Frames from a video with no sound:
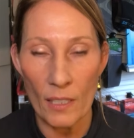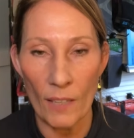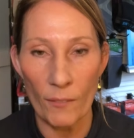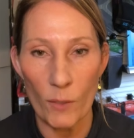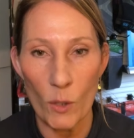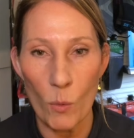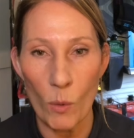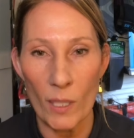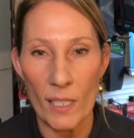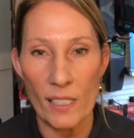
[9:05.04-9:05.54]
if
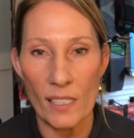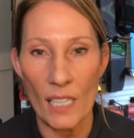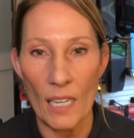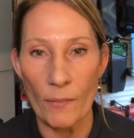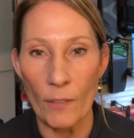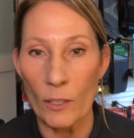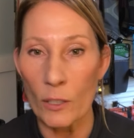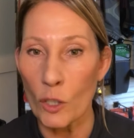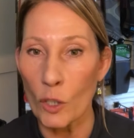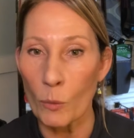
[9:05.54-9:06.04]
you want to save
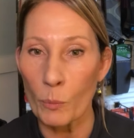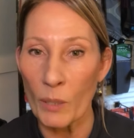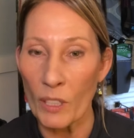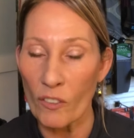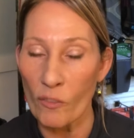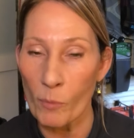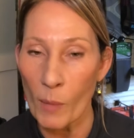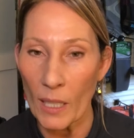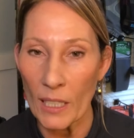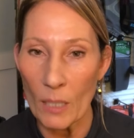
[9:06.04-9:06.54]
a little bit
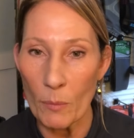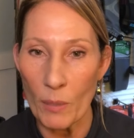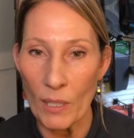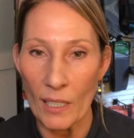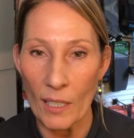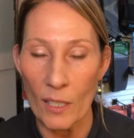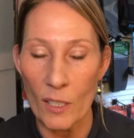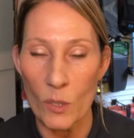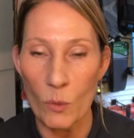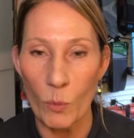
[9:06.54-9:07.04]
of money,
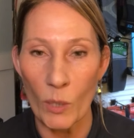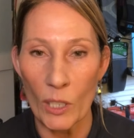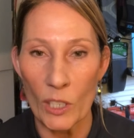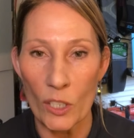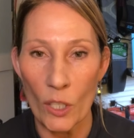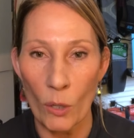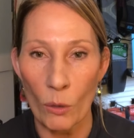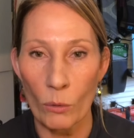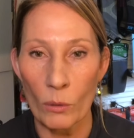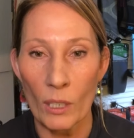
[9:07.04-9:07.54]
because we
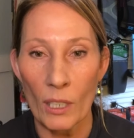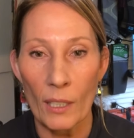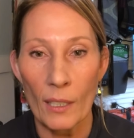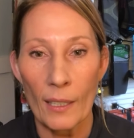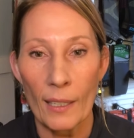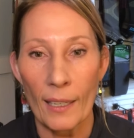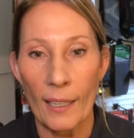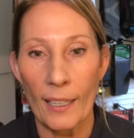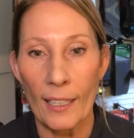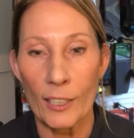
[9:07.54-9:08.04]
don't
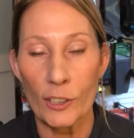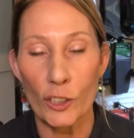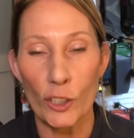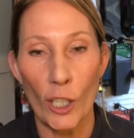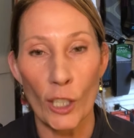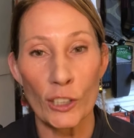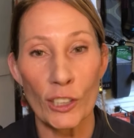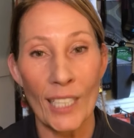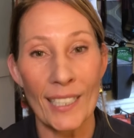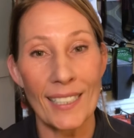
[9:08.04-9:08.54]

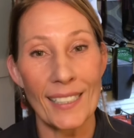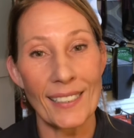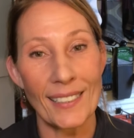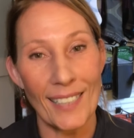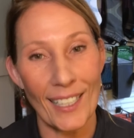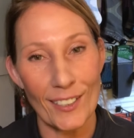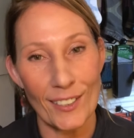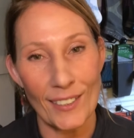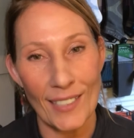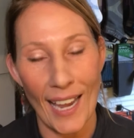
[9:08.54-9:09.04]
charge any
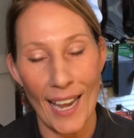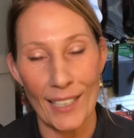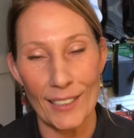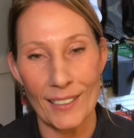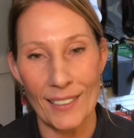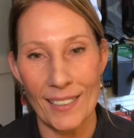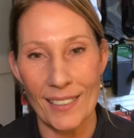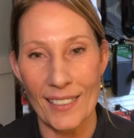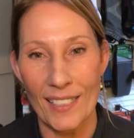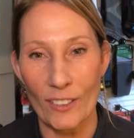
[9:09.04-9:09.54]
sales tax
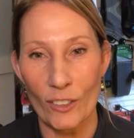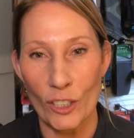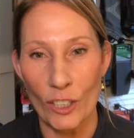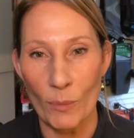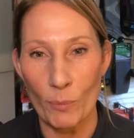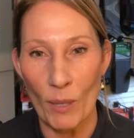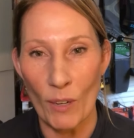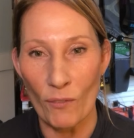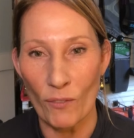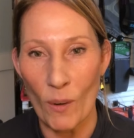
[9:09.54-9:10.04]
since they're
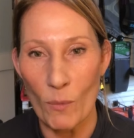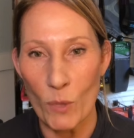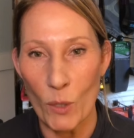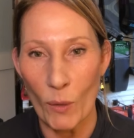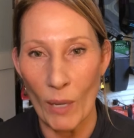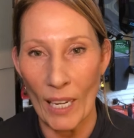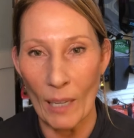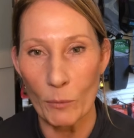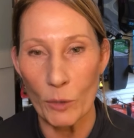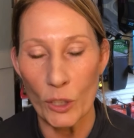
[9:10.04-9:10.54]
shipping from New
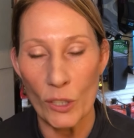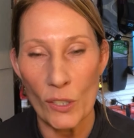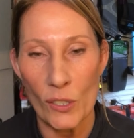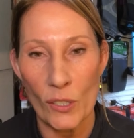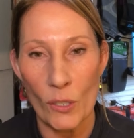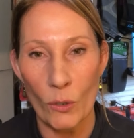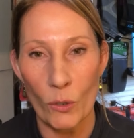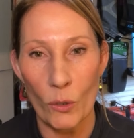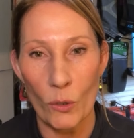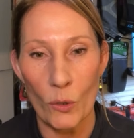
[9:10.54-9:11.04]
Hampshire,
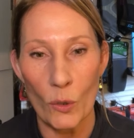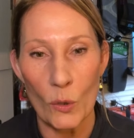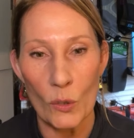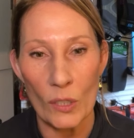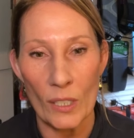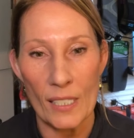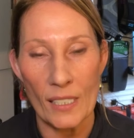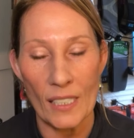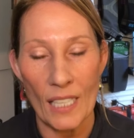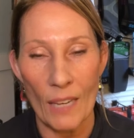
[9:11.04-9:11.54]
so you
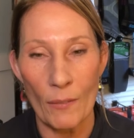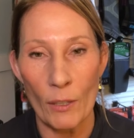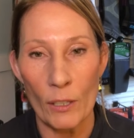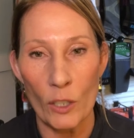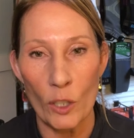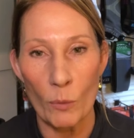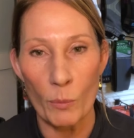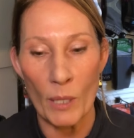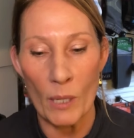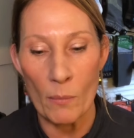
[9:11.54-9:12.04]
usually save a
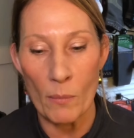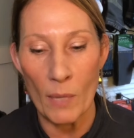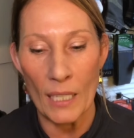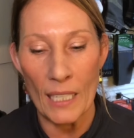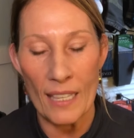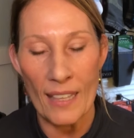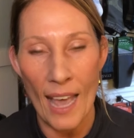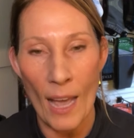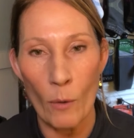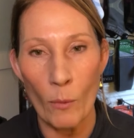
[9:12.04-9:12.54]
little bit of money
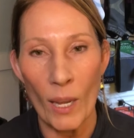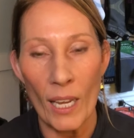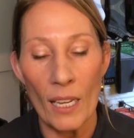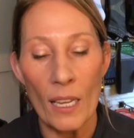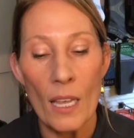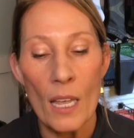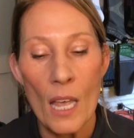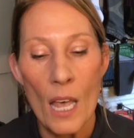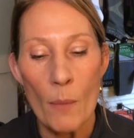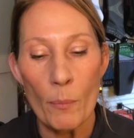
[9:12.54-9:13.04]
that way.
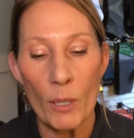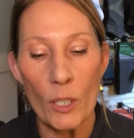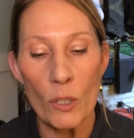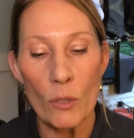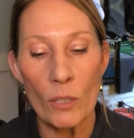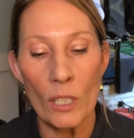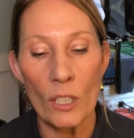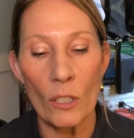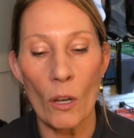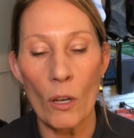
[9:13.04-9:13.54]
But you
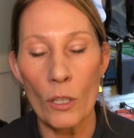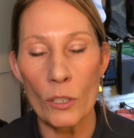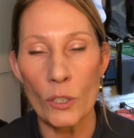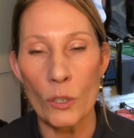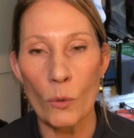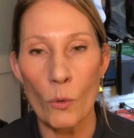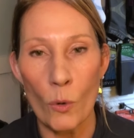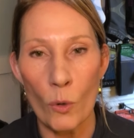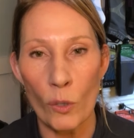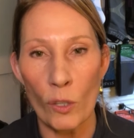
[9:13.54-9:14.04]
can
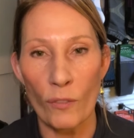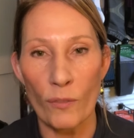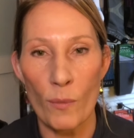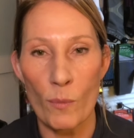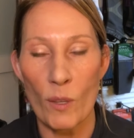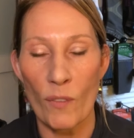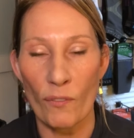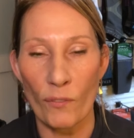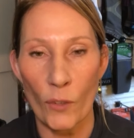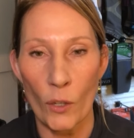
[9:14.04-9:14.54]
also order from
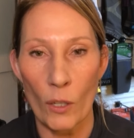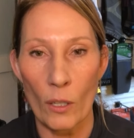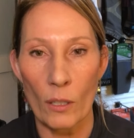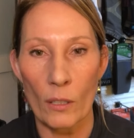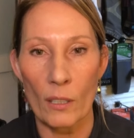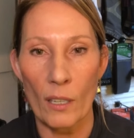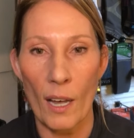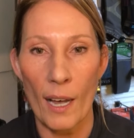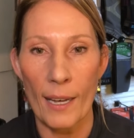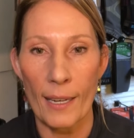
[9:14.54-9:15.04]
the
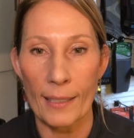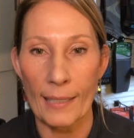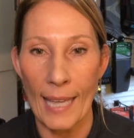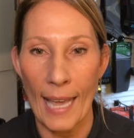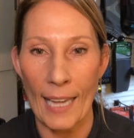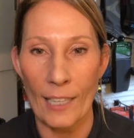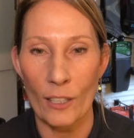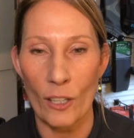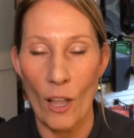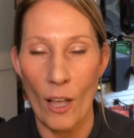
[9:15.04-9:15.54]
full
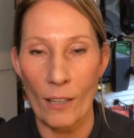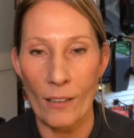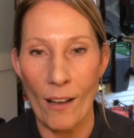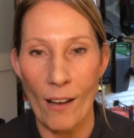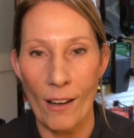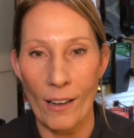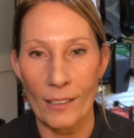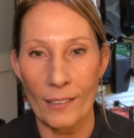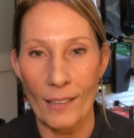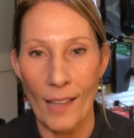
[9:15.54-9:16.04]
catalog
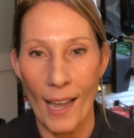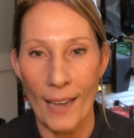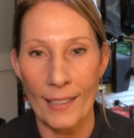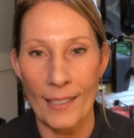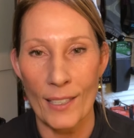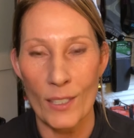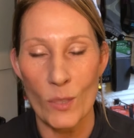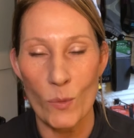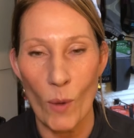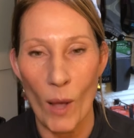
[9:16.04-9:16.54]
online
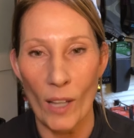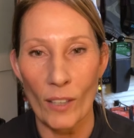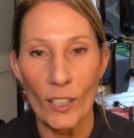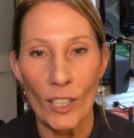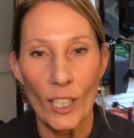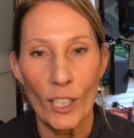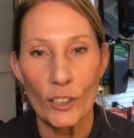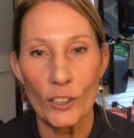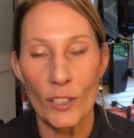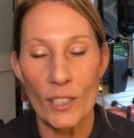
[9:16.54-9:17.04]
as well.
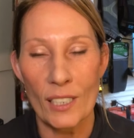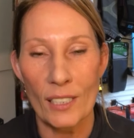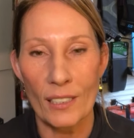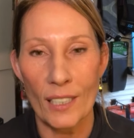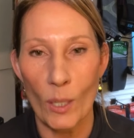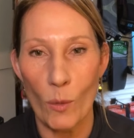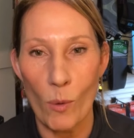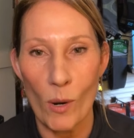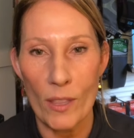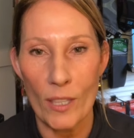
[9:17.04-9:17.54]
Just
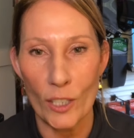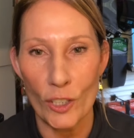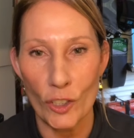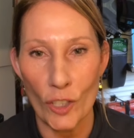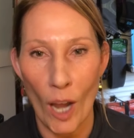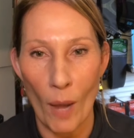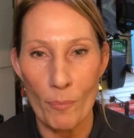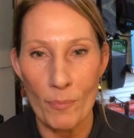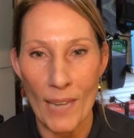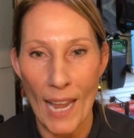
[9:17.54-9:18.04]
click one of the
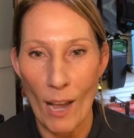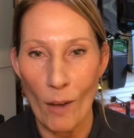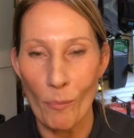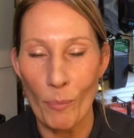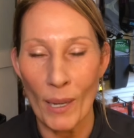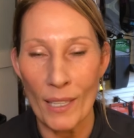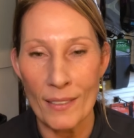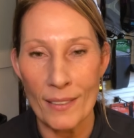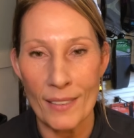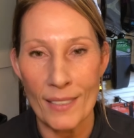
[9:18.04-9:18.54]
Shop Now
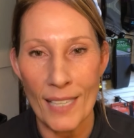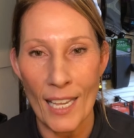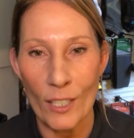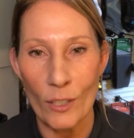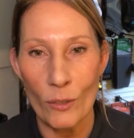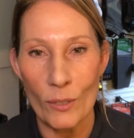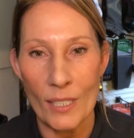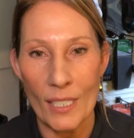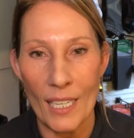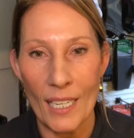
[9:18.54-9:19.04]
buttons that
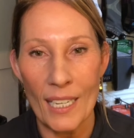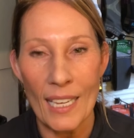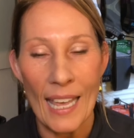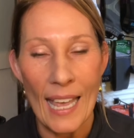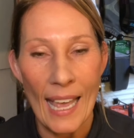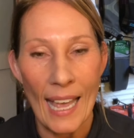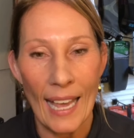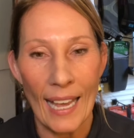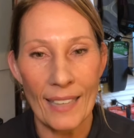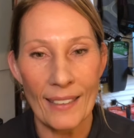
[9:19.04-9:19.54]
you see,
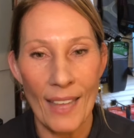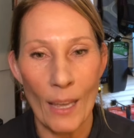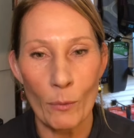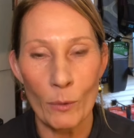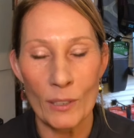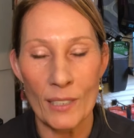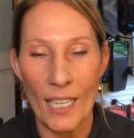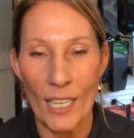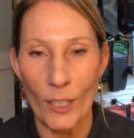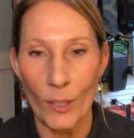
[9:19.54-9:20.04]
and that will
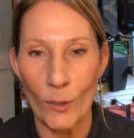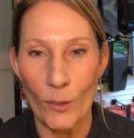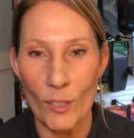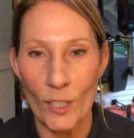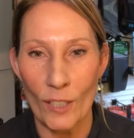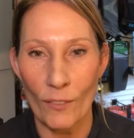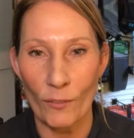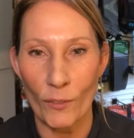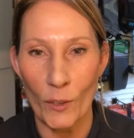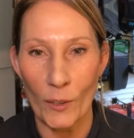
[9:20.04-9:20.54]
take you to
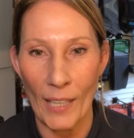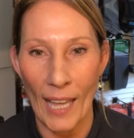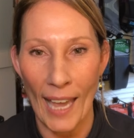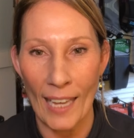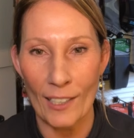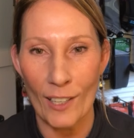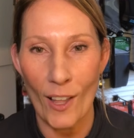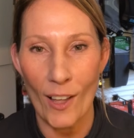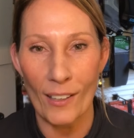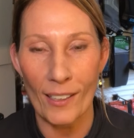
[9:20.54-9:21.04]
the full
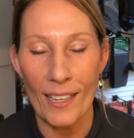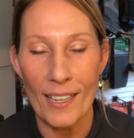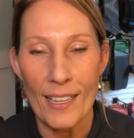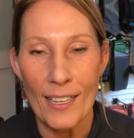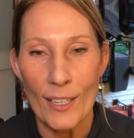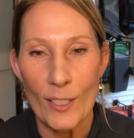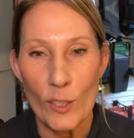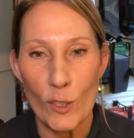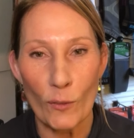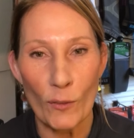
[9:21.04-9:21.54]
catalog.
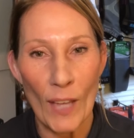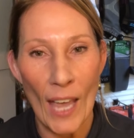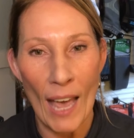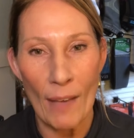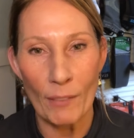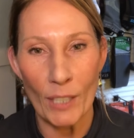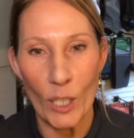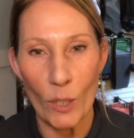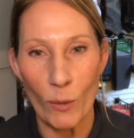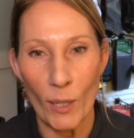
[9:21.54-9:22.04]
So if you have
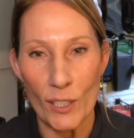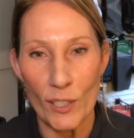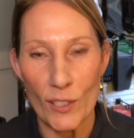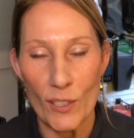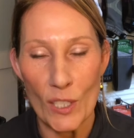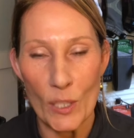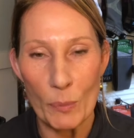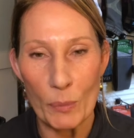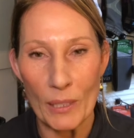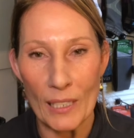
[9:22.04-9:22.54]
any
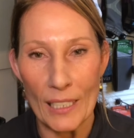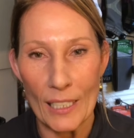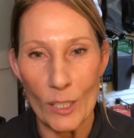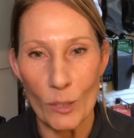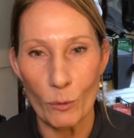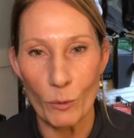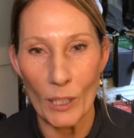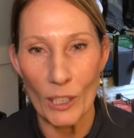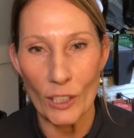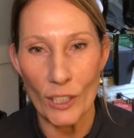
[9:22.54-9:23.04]
questions, please
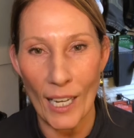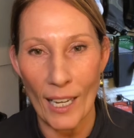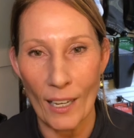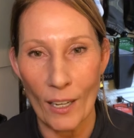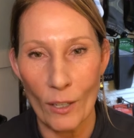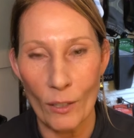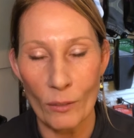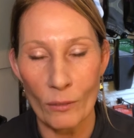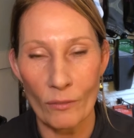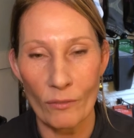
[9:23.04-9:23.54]
reach
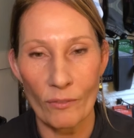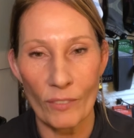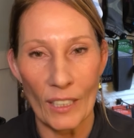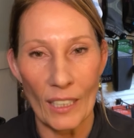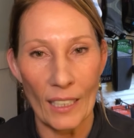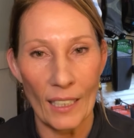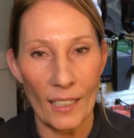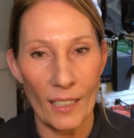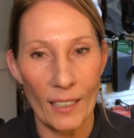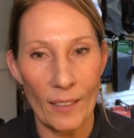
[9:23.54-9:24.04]
out
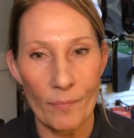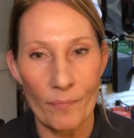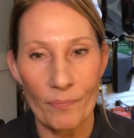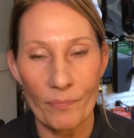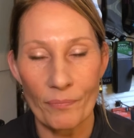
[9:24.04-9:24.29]
via